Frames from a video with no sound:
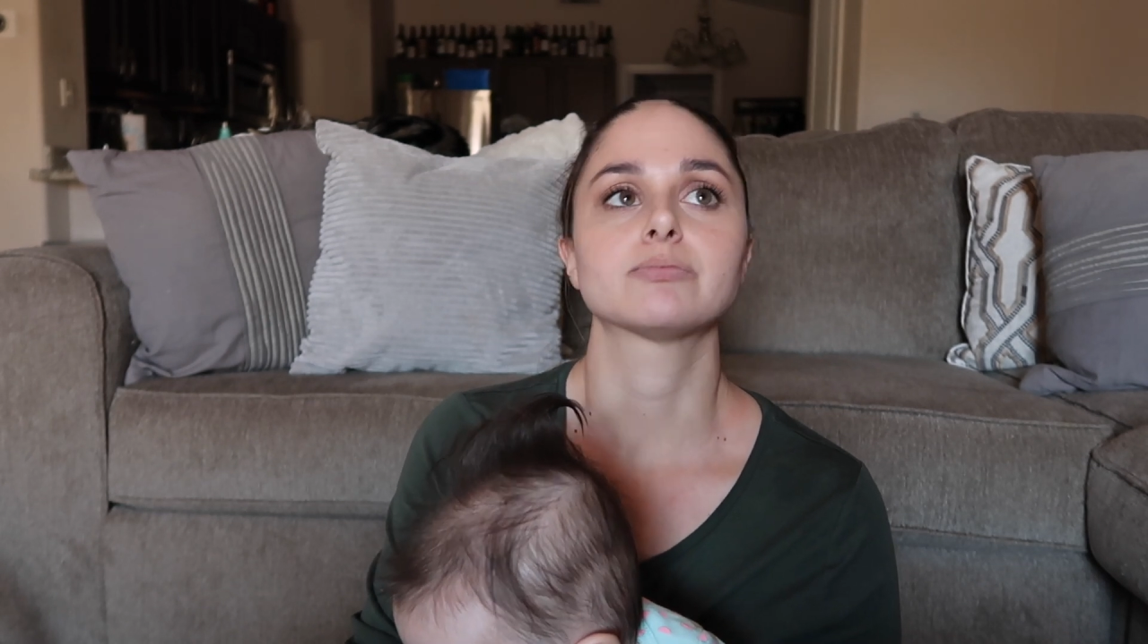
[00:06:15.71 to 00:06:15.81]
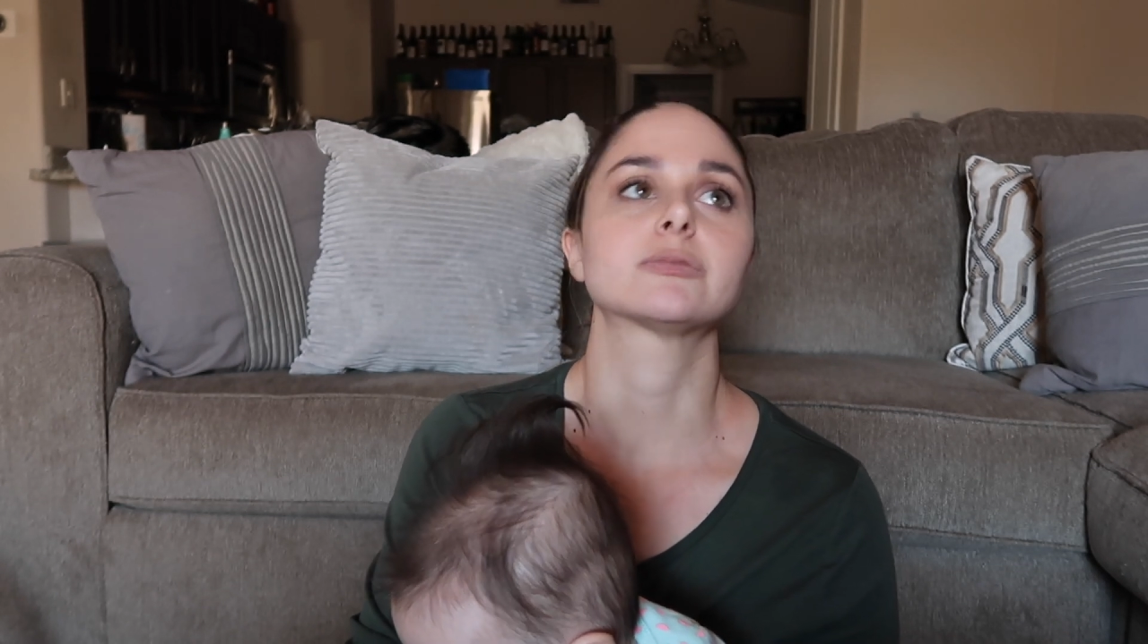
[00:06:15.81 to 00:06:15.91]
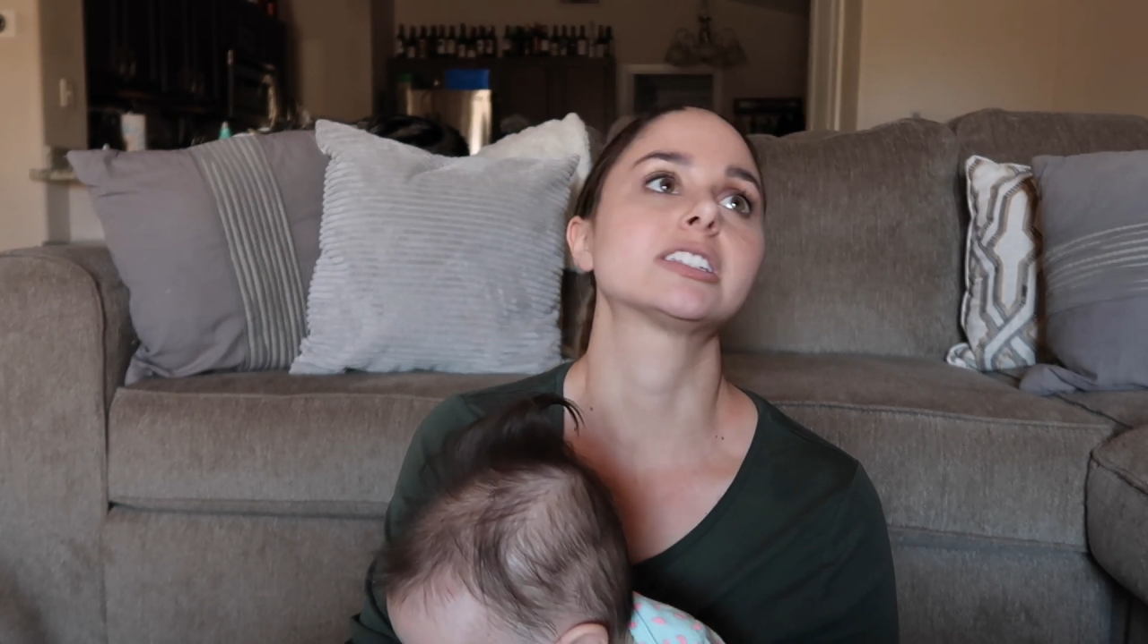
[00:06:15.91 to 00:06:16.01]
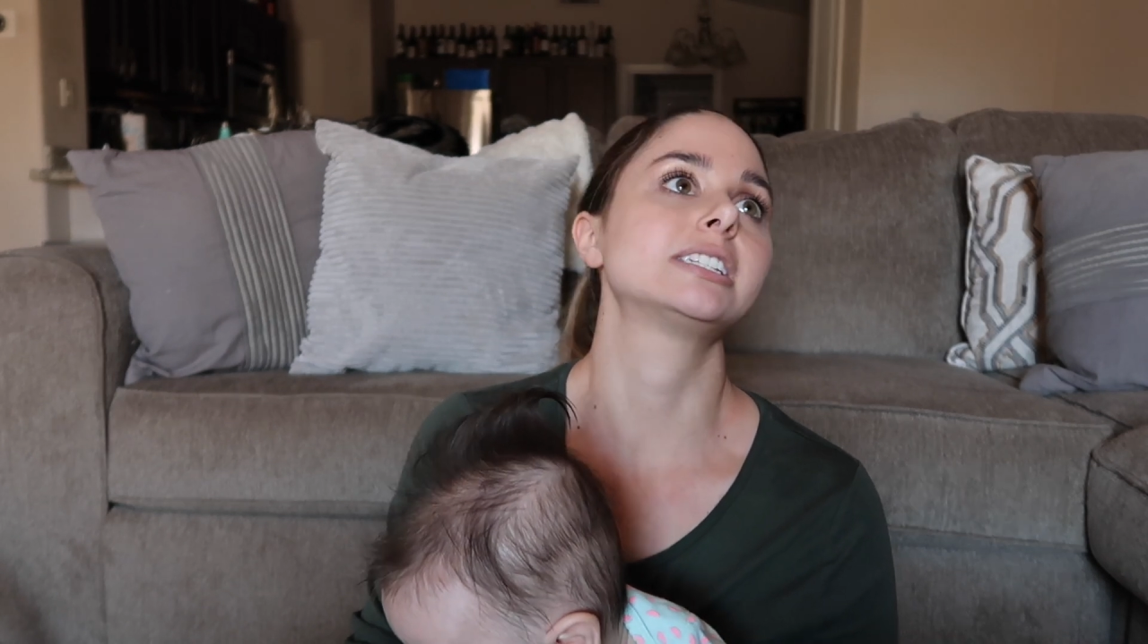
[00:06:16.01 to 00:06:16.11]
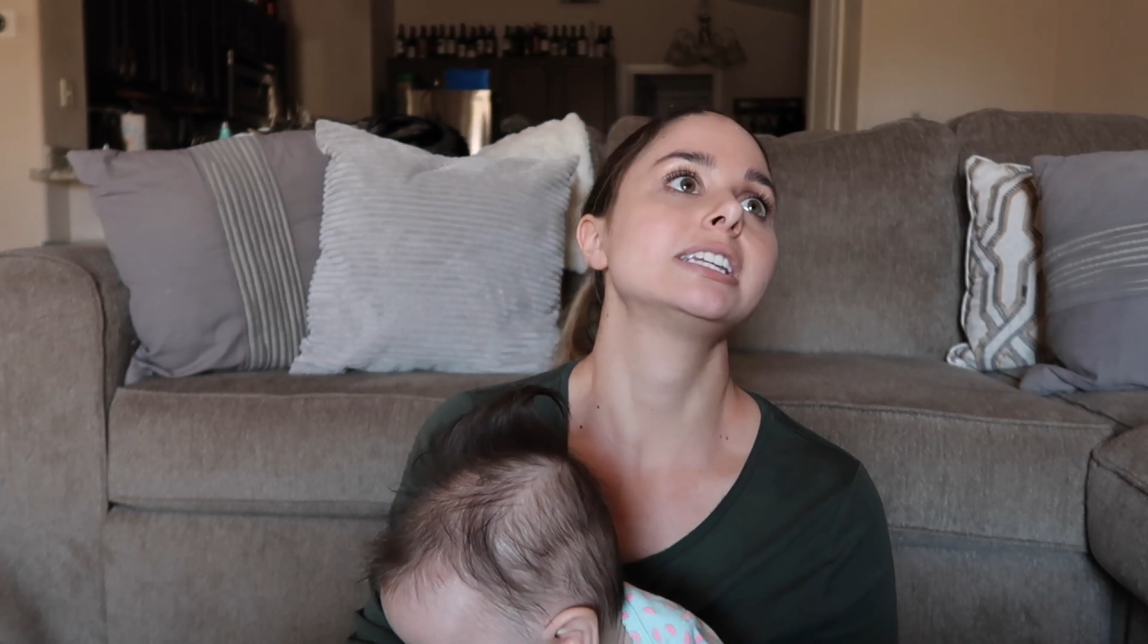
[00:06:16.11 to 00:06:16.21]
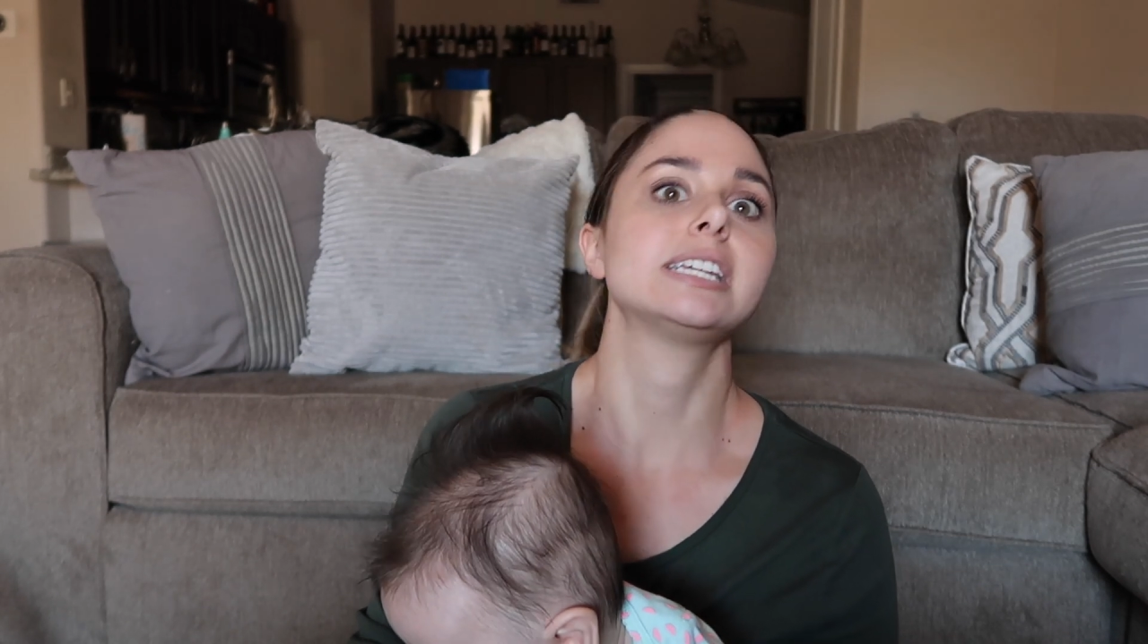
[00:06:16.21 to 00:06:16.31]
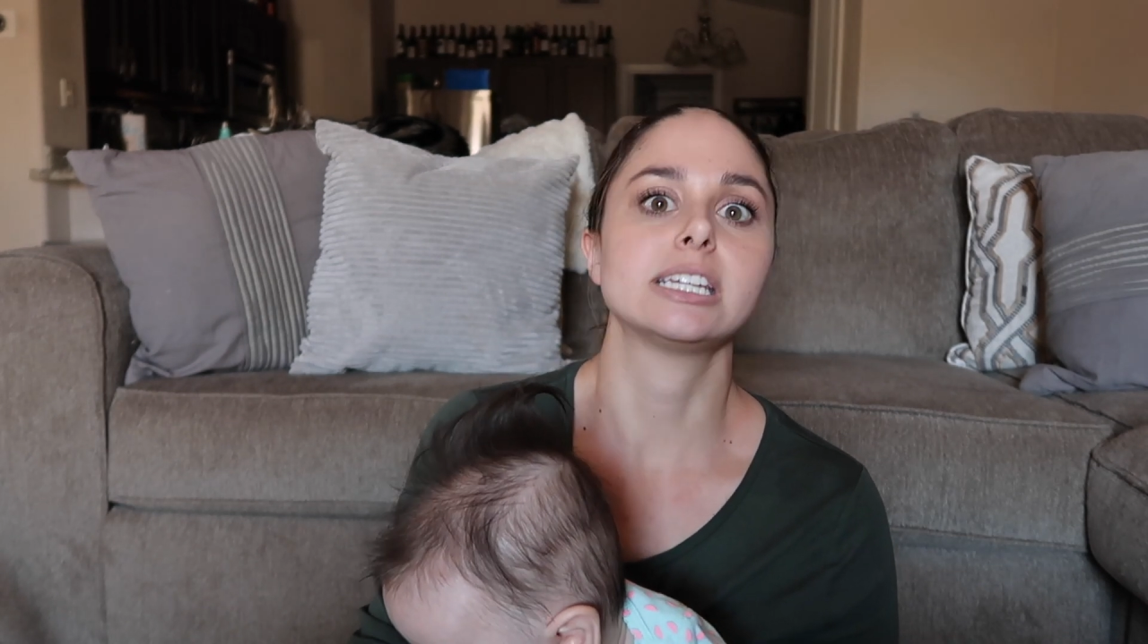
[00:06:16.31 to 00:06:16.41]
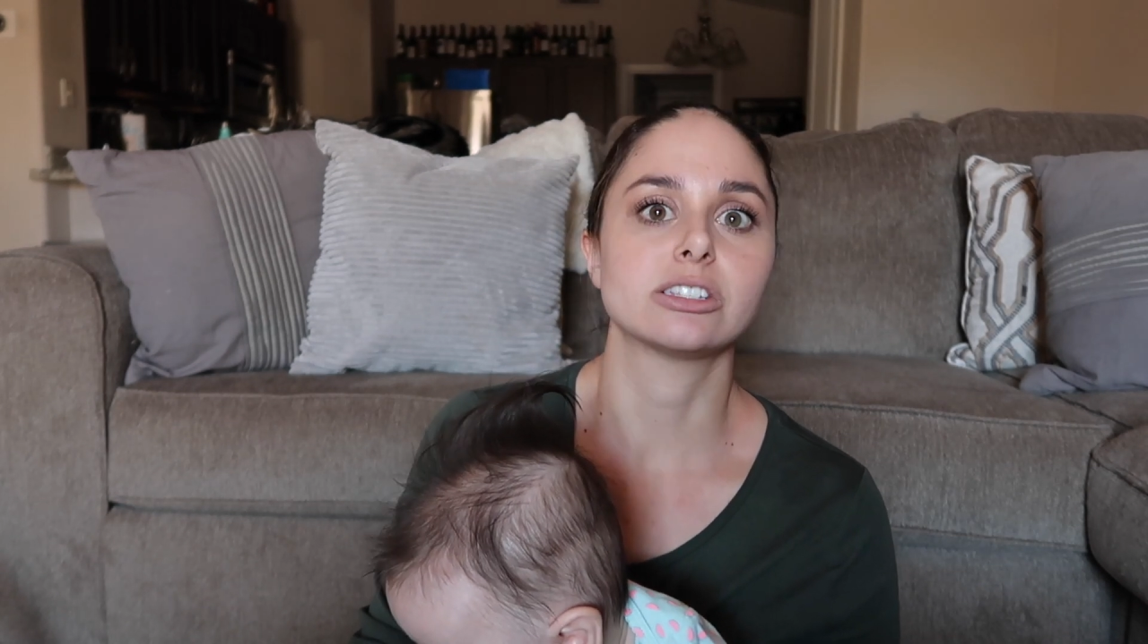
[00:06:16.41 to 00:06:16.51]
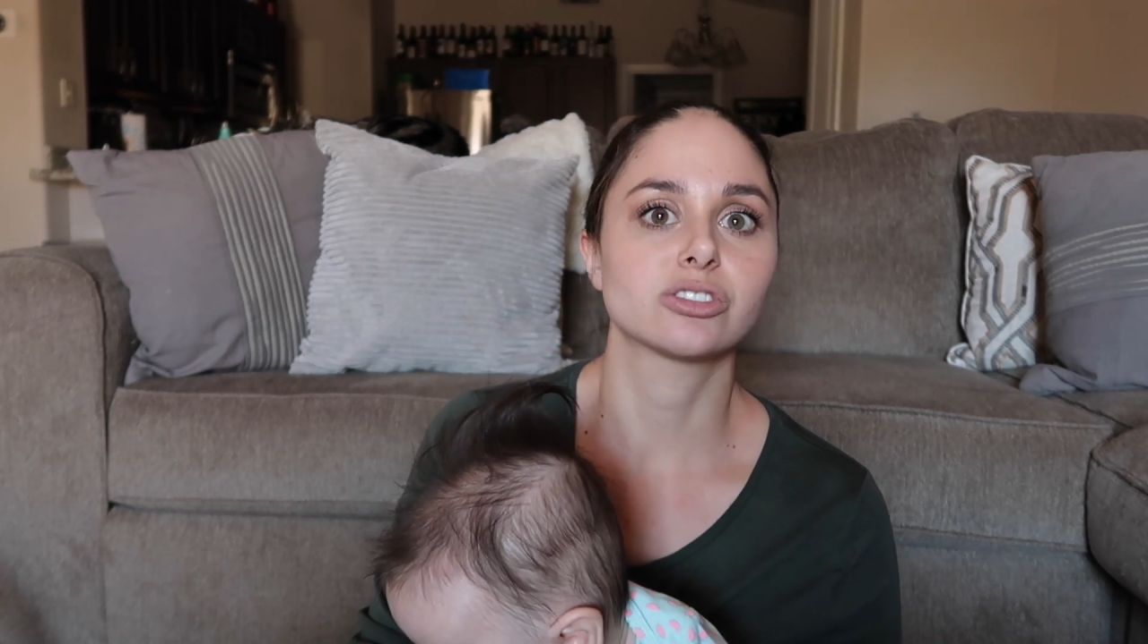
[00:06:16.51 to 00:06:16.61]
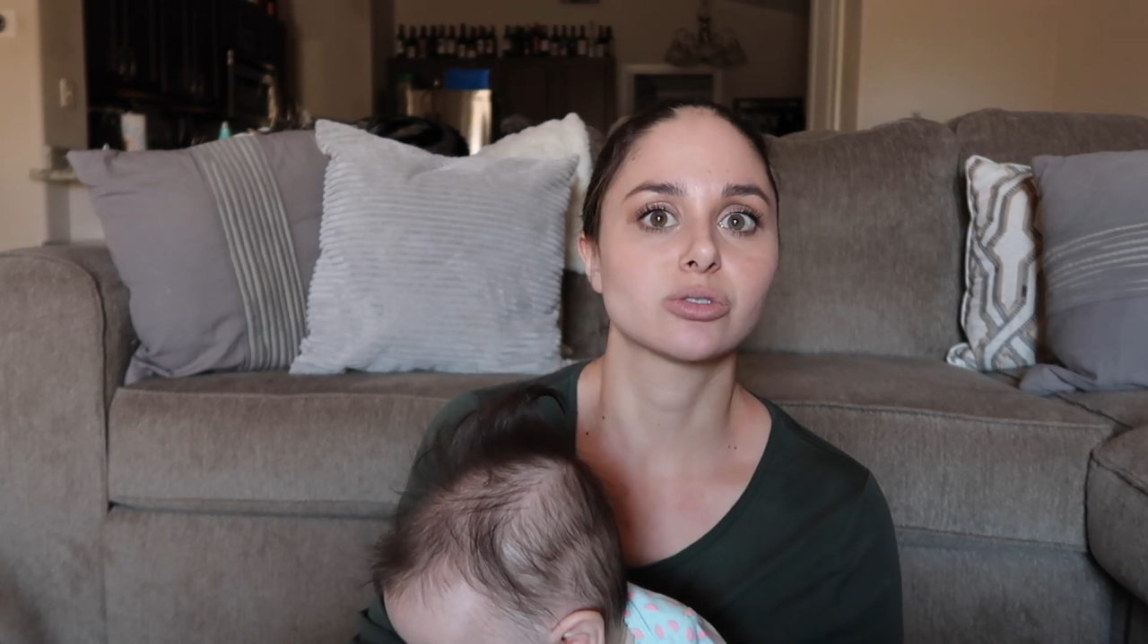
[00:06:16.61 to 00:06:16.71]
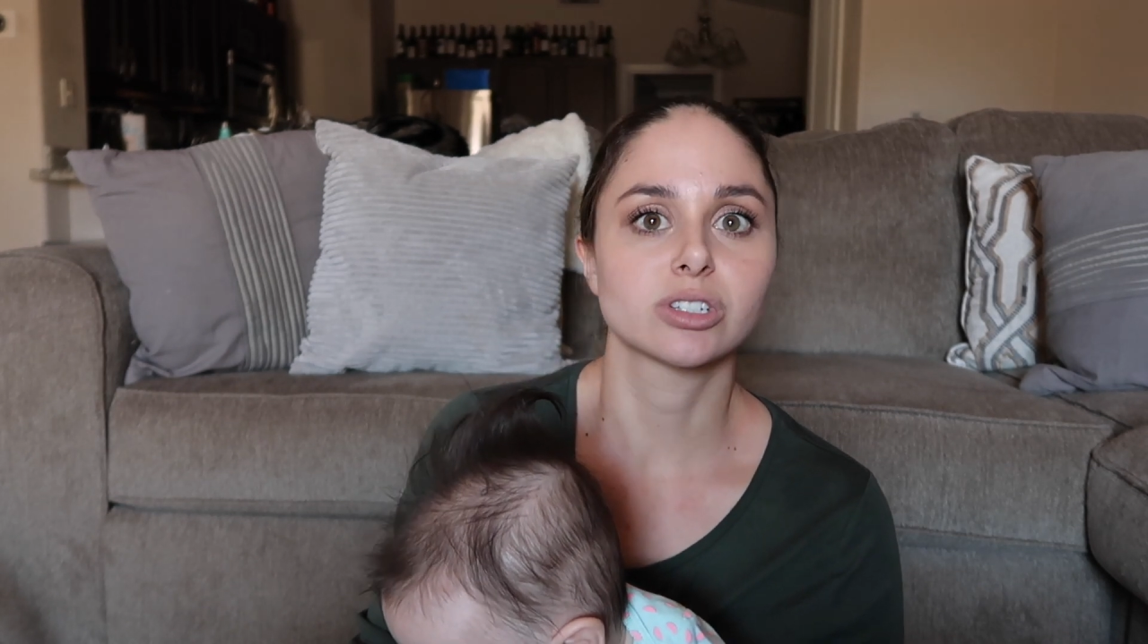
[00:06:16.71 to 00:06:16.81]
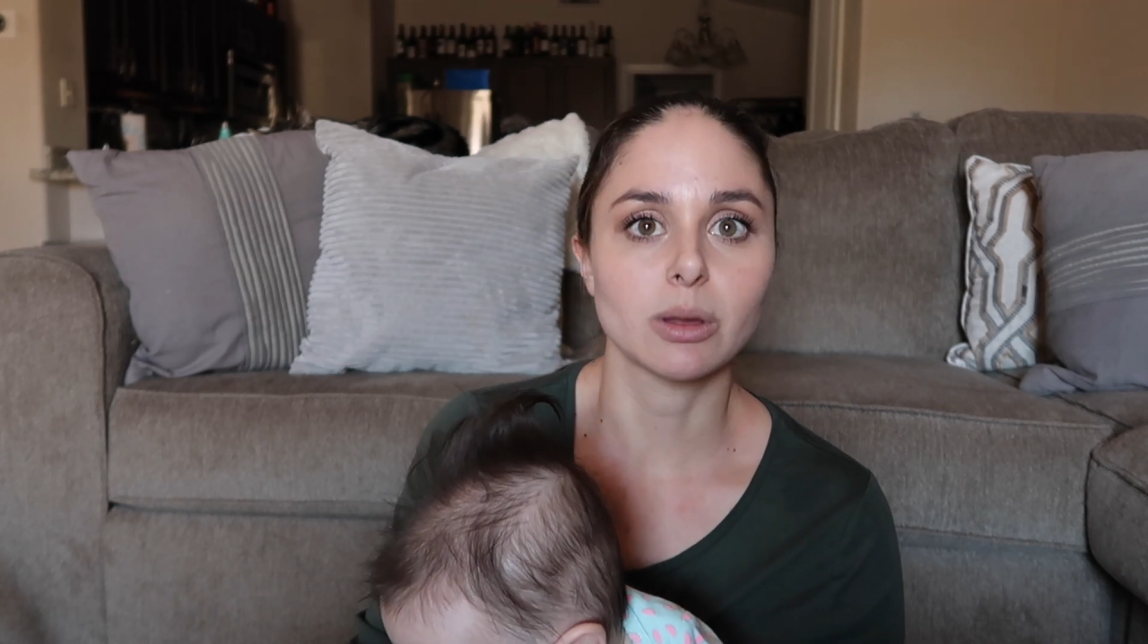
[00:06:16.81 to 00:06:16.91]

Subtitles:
sneezed or